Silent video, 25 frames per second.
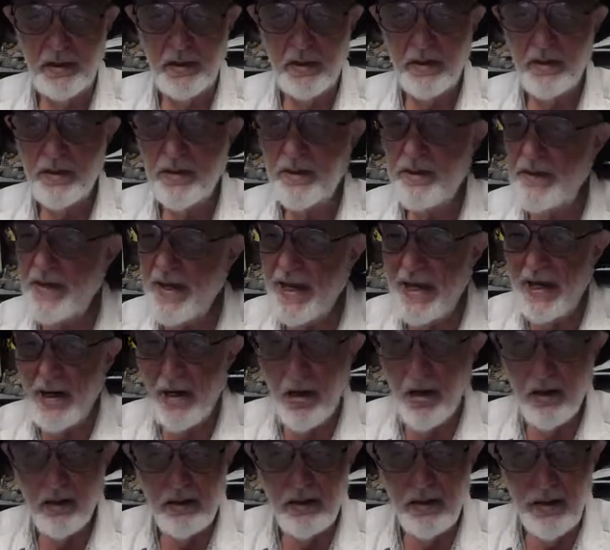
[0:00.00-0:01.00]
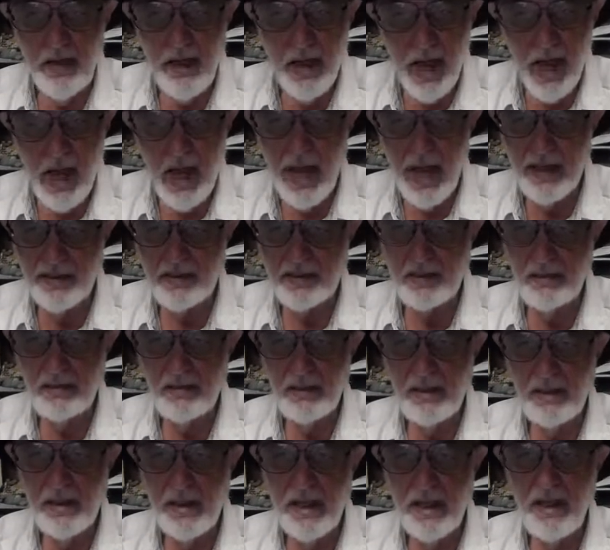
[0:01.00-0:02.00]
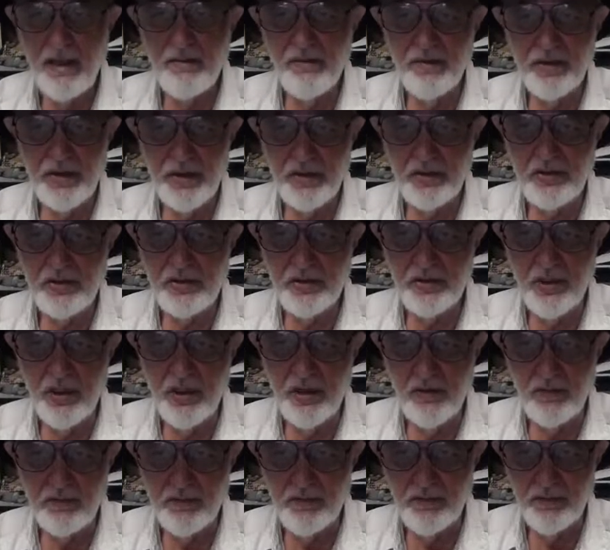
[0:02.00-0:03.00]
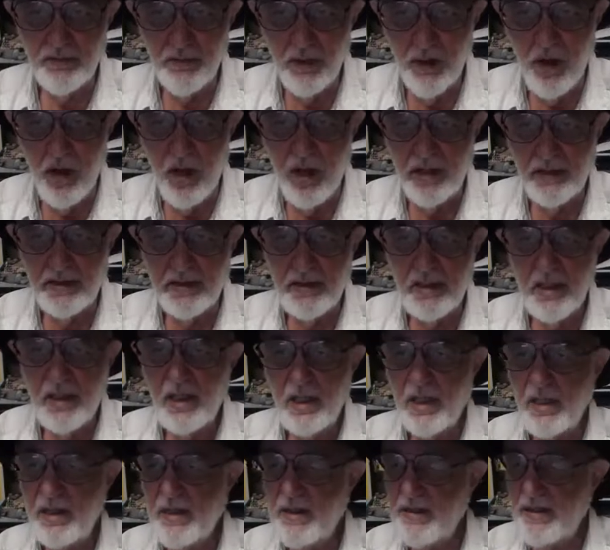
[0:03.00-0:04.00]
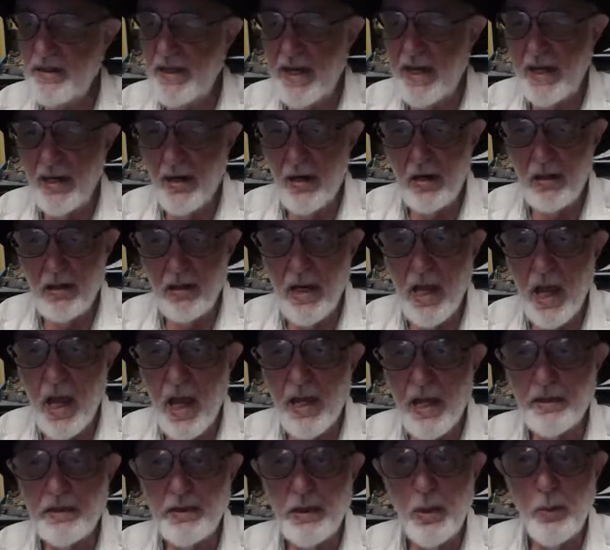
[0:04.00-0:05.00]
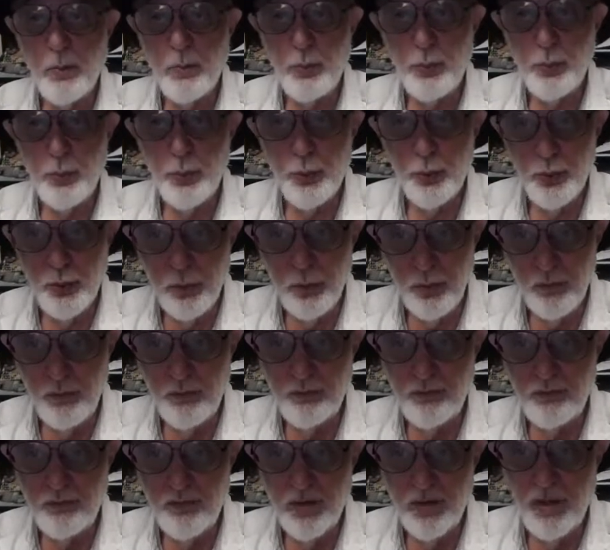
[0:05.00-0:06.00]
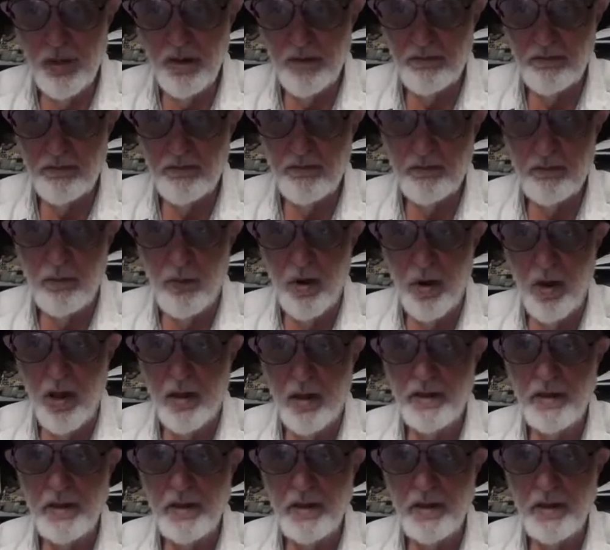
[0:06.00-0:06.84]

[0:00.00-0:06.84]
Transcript: They are not evidence of fraud. They are not proof of fraud.